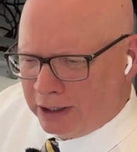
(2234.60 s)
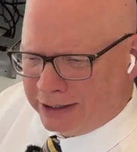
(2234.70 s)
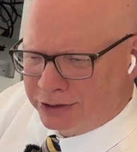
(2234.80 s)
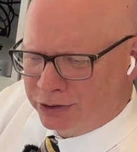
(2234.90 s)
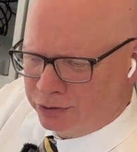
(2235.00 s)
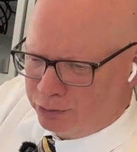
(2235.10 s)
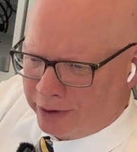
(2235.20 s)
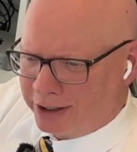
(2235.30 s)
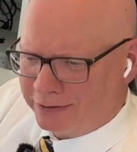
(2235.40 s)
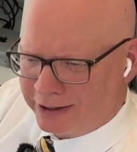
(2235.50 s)
too,
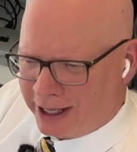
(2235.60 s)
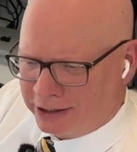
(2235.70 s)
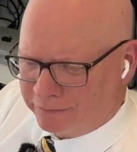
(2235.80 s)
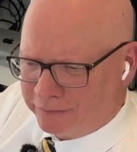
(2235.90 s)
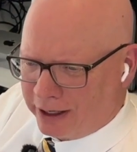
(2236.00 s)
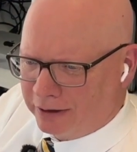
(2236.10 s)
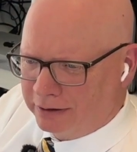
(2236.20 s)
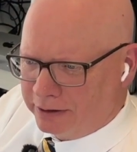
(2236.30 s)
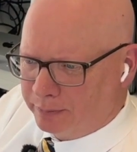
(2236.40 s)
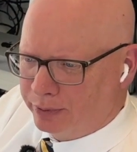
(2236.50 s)
right at the end of that
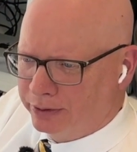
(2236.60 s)
clip,